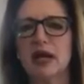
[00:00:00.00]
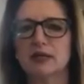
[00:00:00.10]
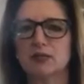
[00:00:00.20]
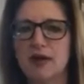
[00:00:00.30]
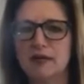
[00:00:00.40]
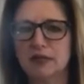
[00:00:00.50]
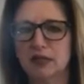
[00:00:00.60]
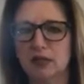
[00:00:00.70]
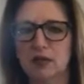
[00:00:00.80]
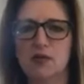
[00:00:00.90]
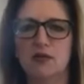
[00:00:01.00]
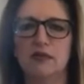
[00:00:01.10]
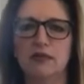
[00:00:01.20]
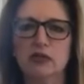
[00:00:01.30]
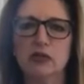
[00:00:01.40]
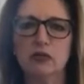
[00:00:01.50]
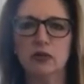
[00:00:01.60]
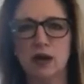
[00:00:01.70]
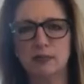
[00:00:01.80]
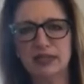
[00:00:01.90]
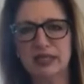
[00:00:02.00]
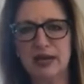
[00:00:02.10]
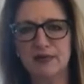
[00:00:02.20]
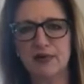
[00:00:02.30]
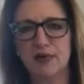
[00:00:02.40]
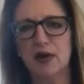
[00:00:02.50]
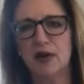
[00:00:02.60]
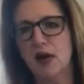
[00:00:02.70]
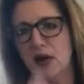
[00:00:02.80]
as well as the loan, and the two come together,